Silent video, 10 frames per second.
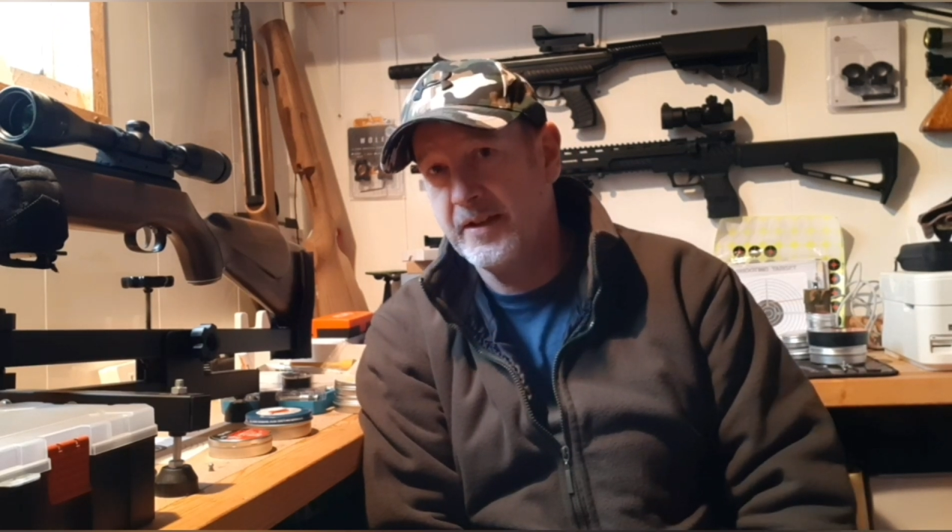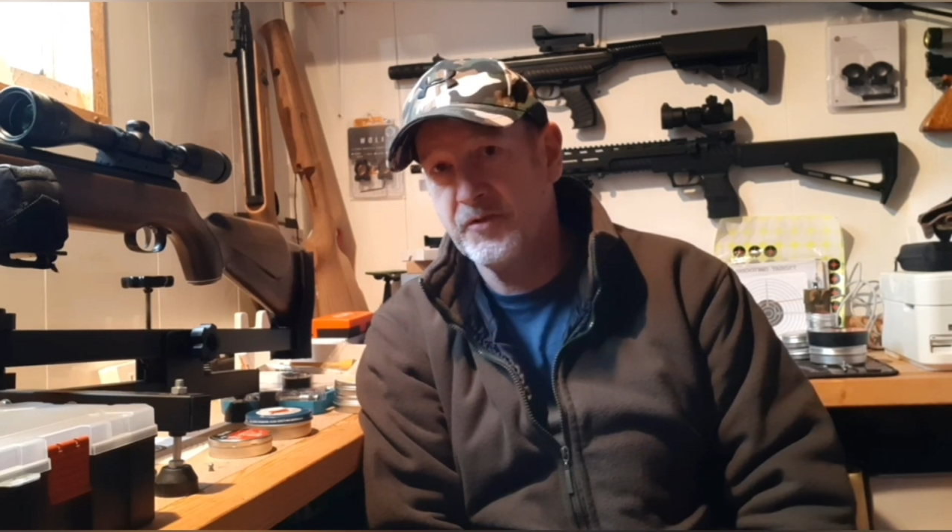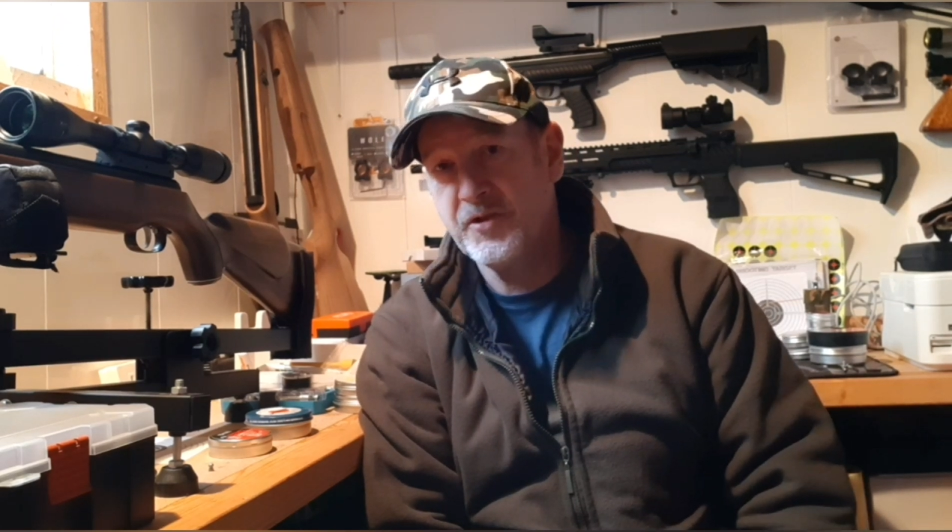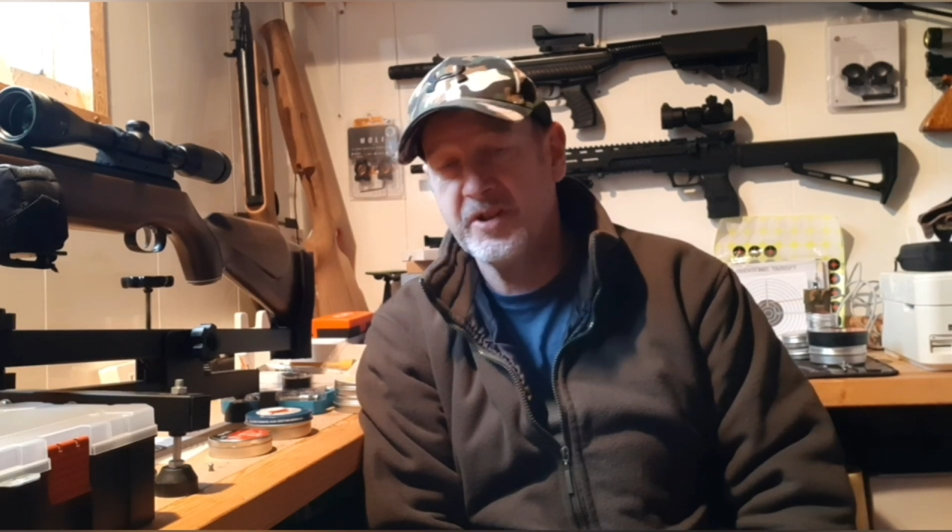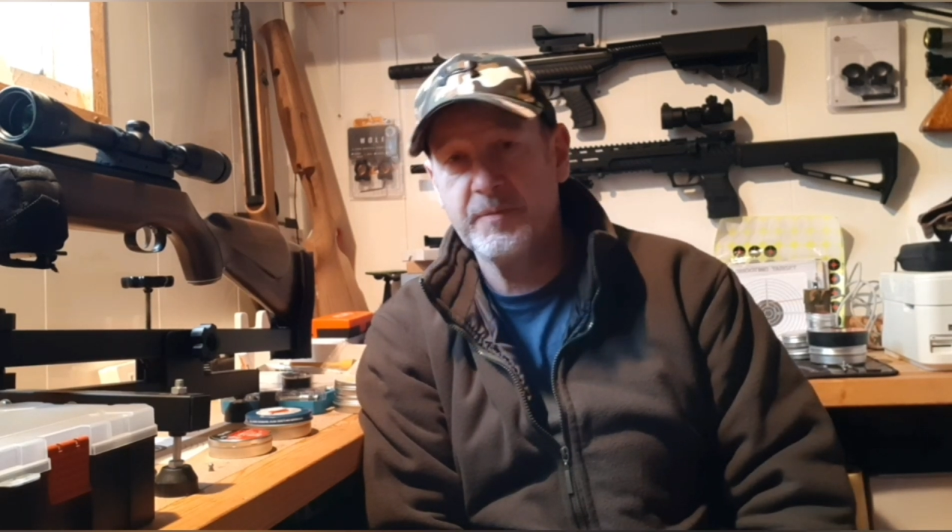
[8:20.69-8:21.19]
I'll
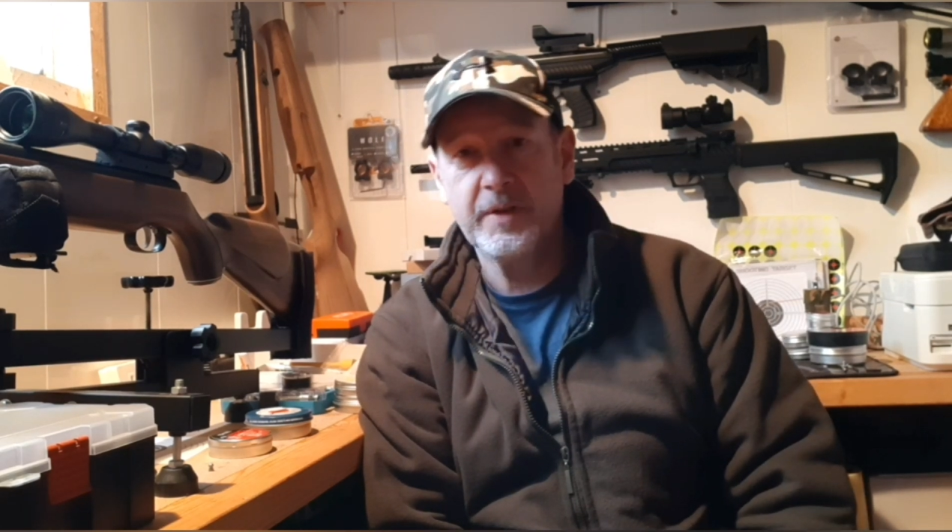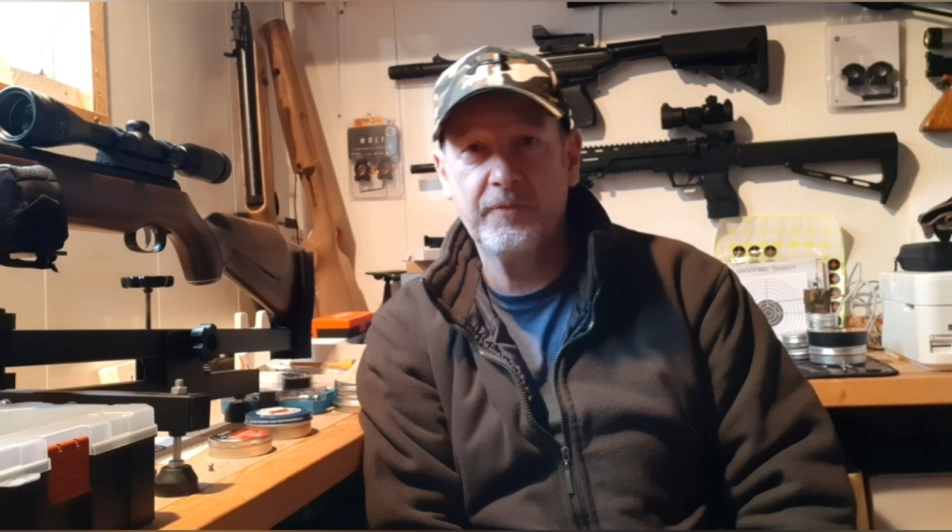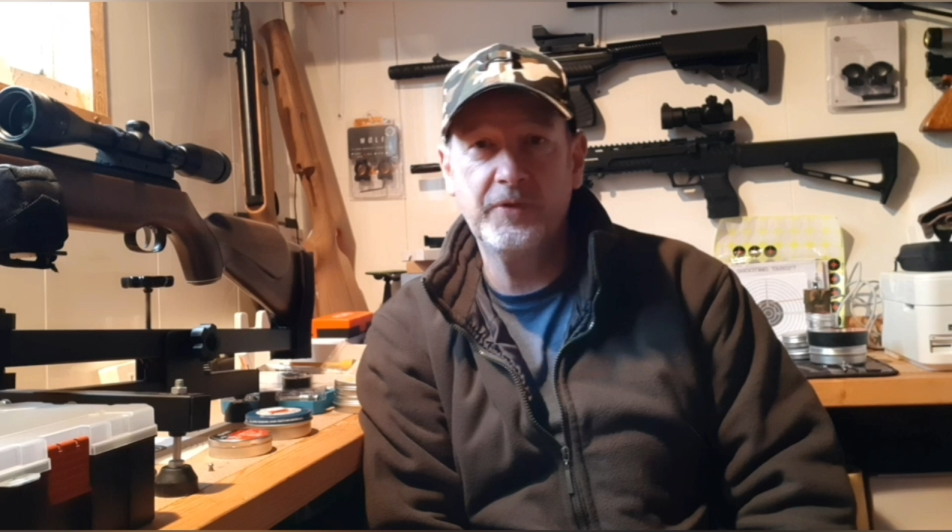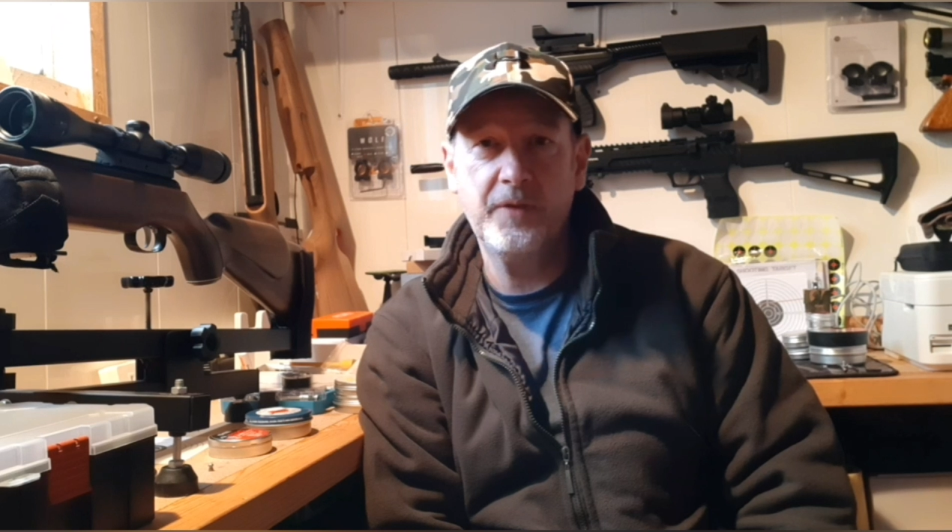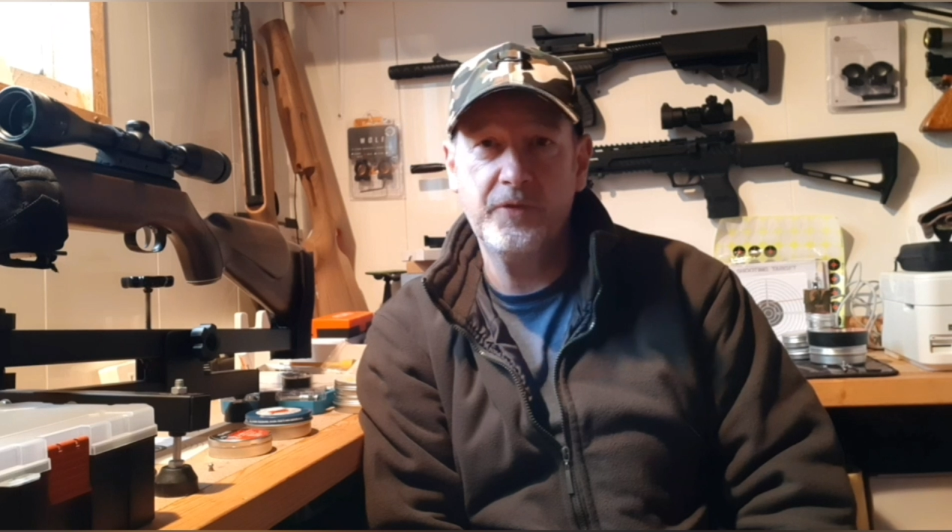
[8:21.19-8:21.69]
try some
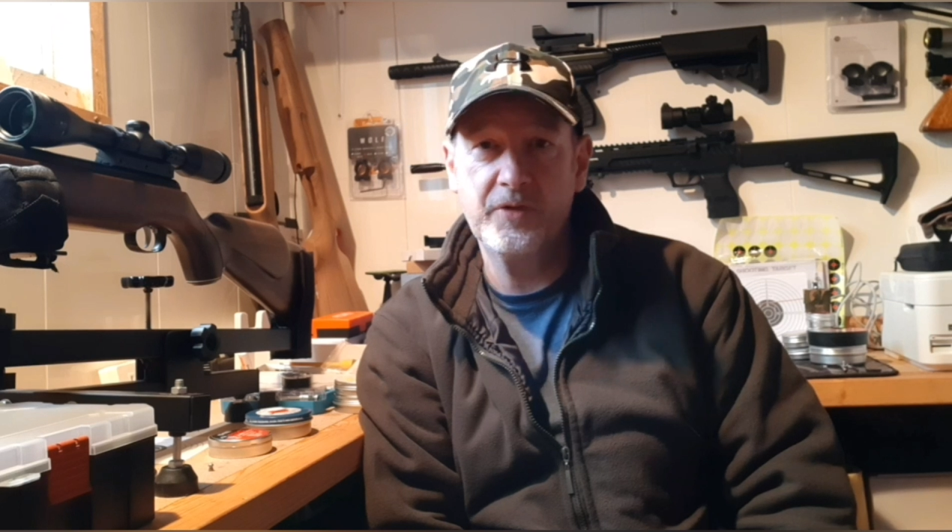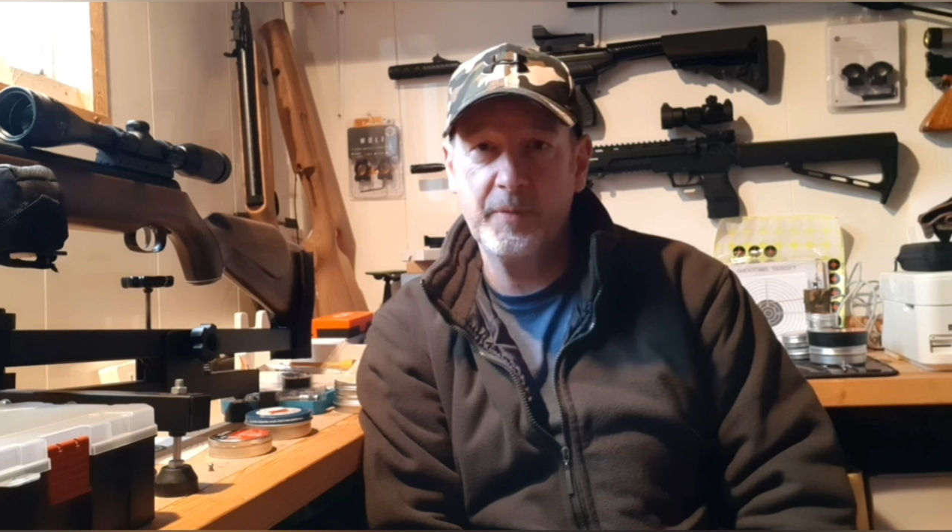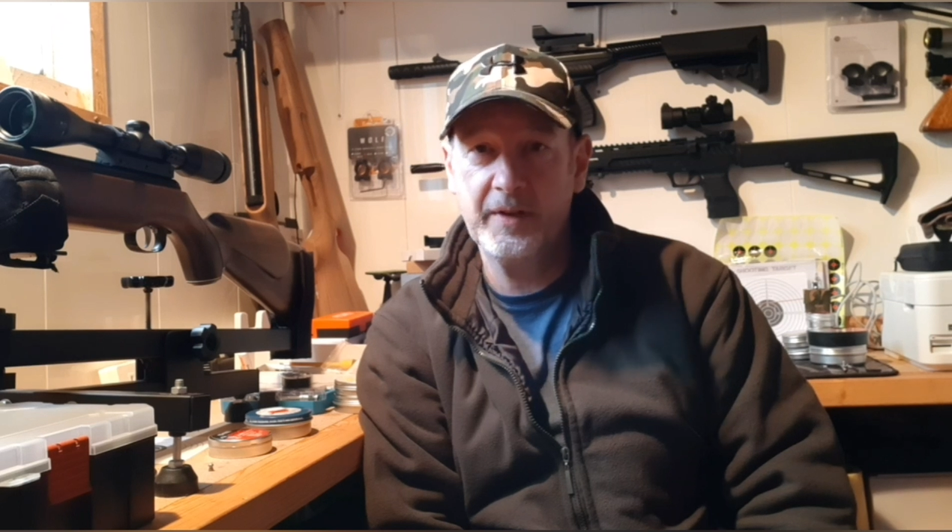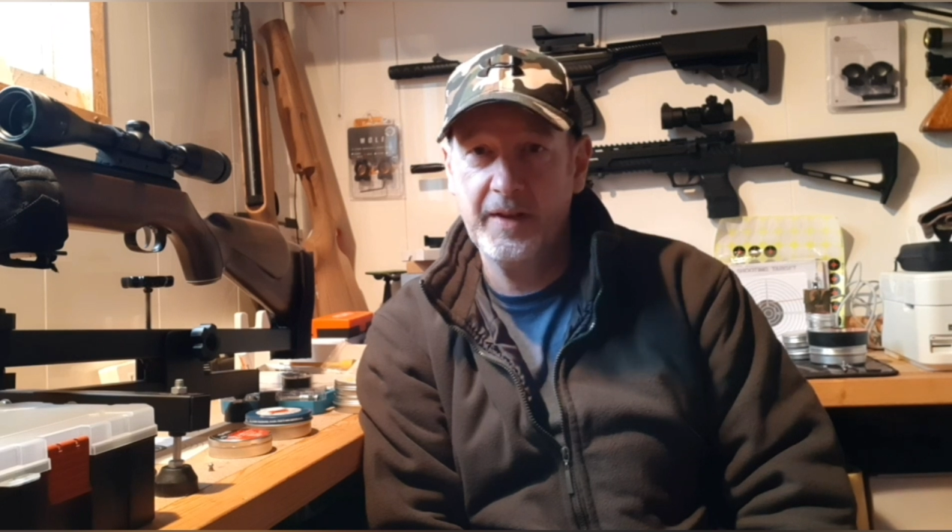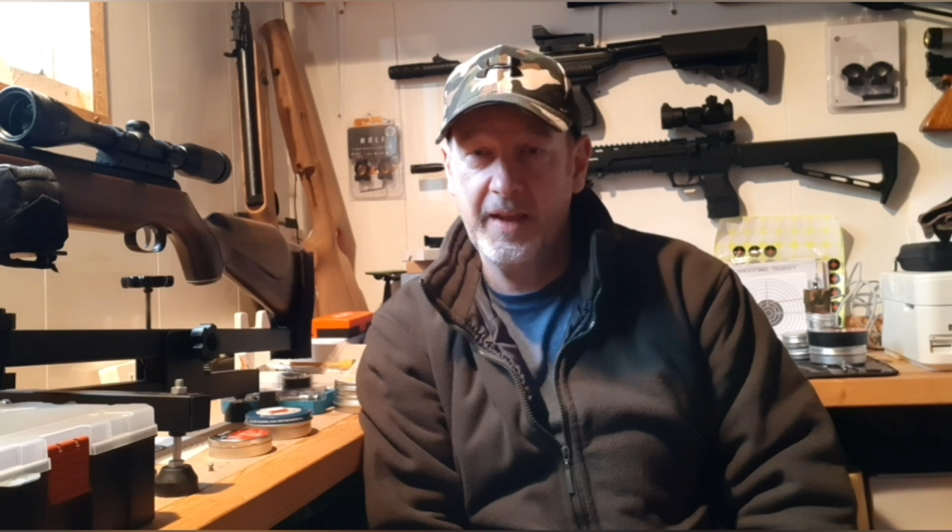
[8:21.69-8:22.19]
different rifles, but